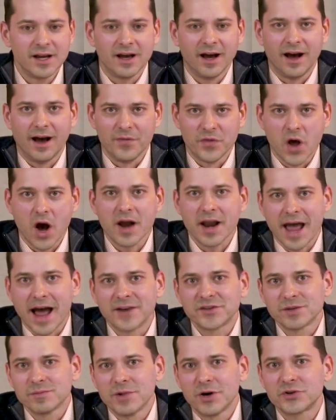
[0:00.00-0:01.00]
uh, not
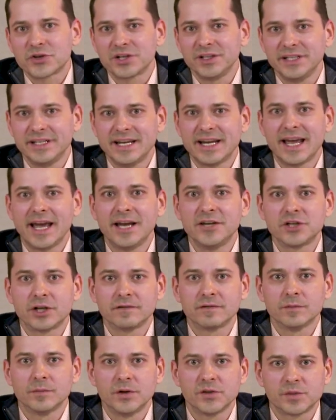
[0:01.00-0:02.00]
as emotionally engaging
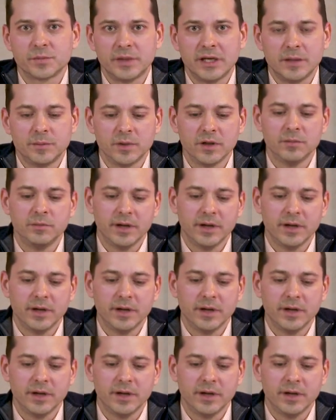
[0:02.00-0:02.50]
for most people,